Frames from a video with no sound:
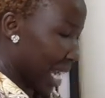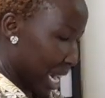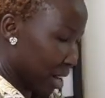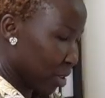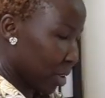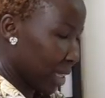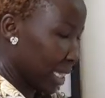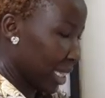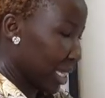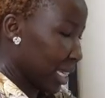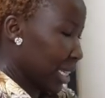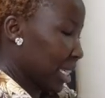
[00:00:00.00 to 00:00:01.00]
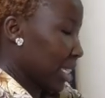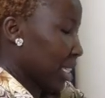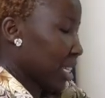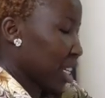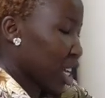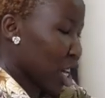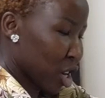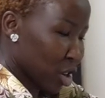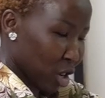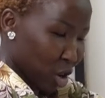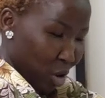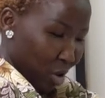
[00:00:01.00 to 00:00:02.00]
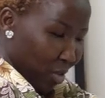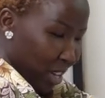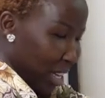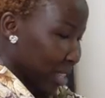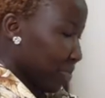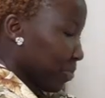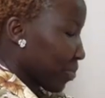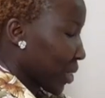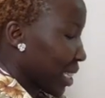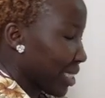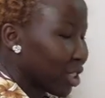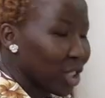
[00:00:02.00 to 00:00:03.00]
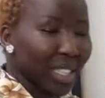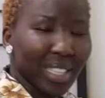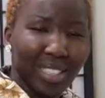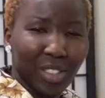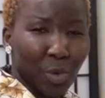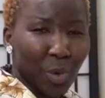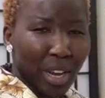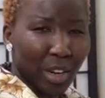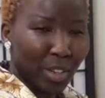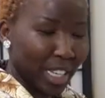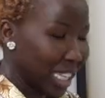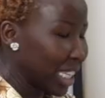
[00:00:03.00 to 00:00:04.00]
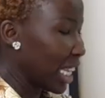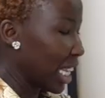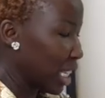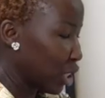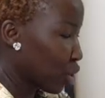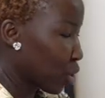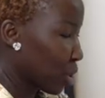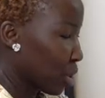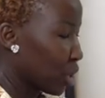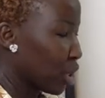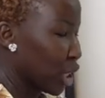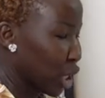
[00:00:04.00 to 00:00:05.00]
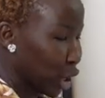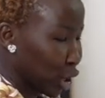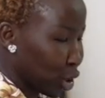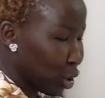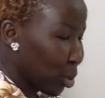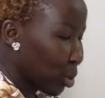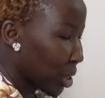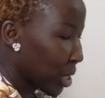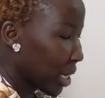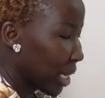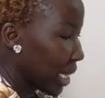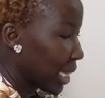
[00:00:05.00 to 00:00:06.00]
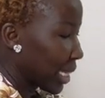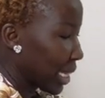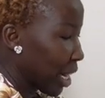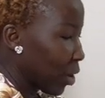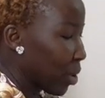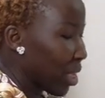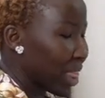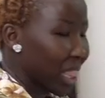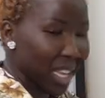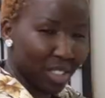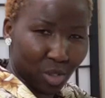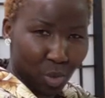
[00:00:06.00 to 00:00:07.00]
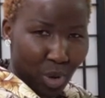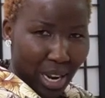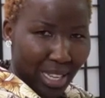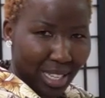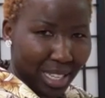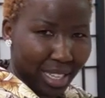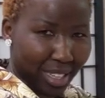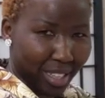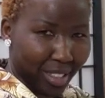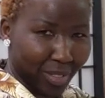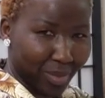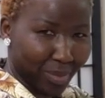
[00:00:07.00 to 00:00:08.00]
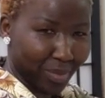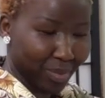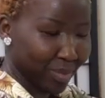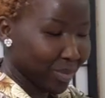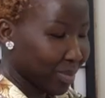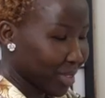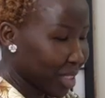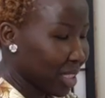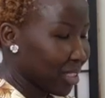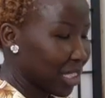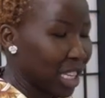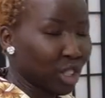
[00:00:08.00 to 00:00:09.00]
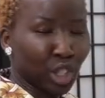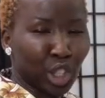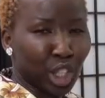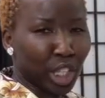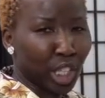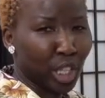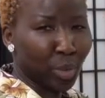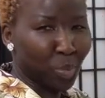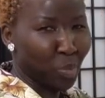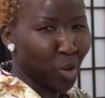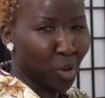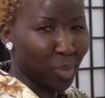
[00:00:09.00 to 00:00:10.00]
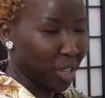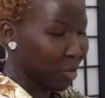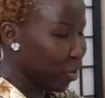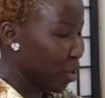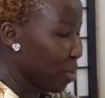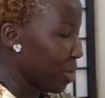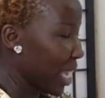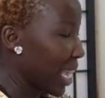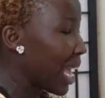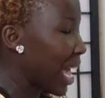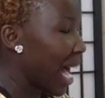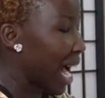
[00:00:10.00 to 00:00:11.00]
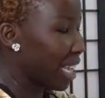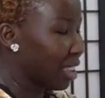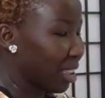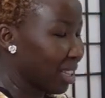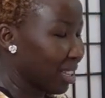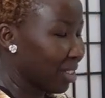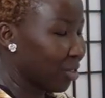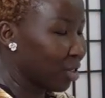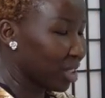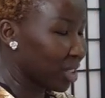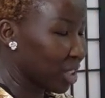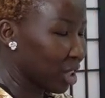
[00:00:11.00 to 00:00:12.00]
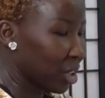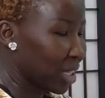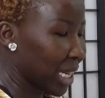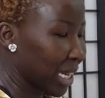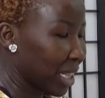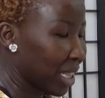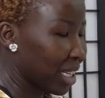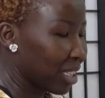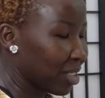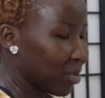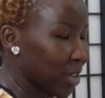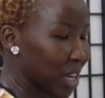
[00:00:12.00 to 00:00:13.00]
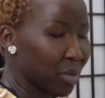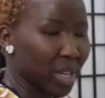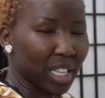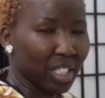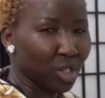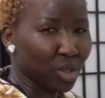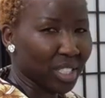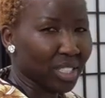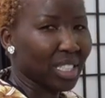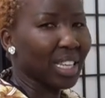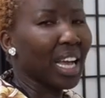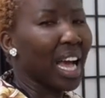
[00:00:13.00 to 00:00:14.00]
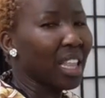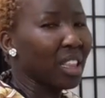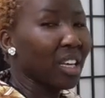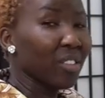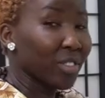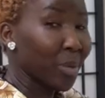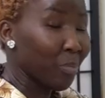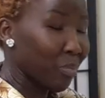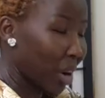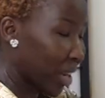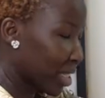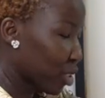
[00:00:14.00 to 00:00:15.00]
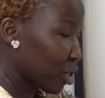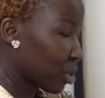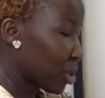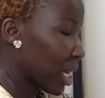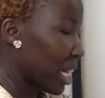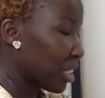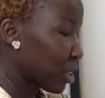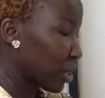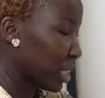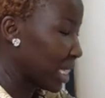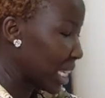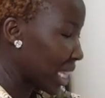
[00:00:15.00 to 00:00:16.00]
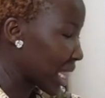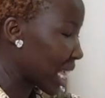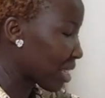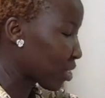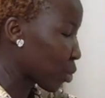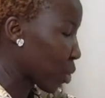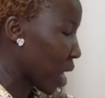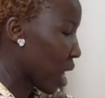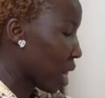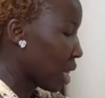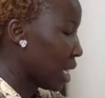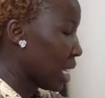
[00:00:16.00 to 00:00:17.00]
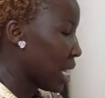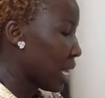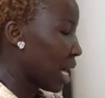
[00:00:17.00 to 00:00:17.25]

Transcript: Carolina Karakova, and she is wearing Etro Couture. Now, this right here is a sheer moment for me. I love this look. I think it's very interesting. I love the bodysuit underneath as well.